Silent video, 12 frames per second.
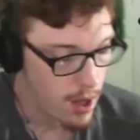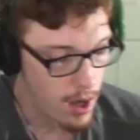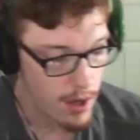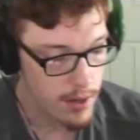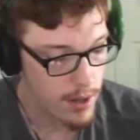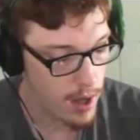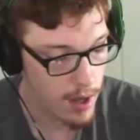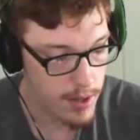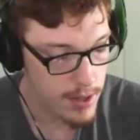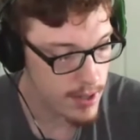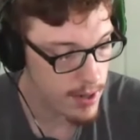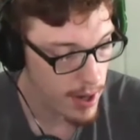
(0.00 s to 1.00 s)
All
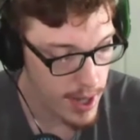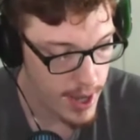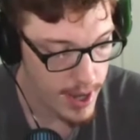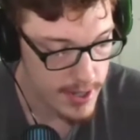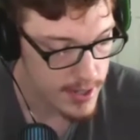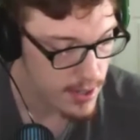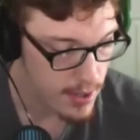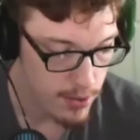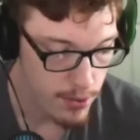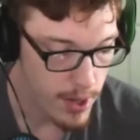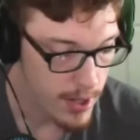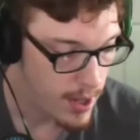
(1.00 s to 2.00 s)
these great guys,
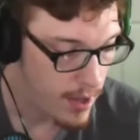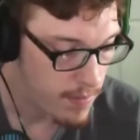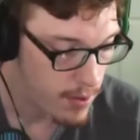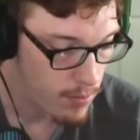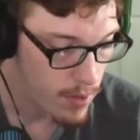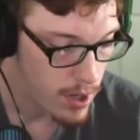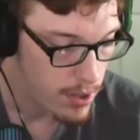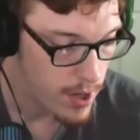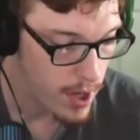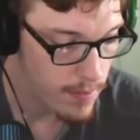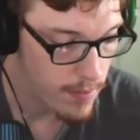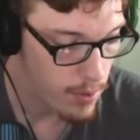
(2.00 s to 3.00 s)
you definitely want
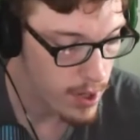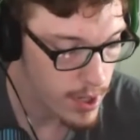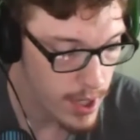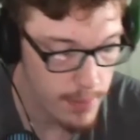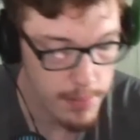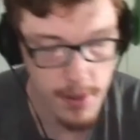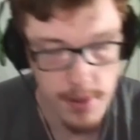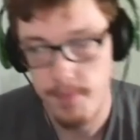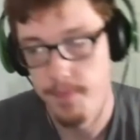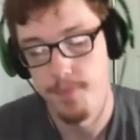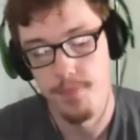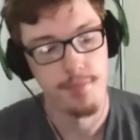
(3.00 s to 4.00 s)
to keep
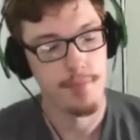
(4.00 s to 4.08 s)
them.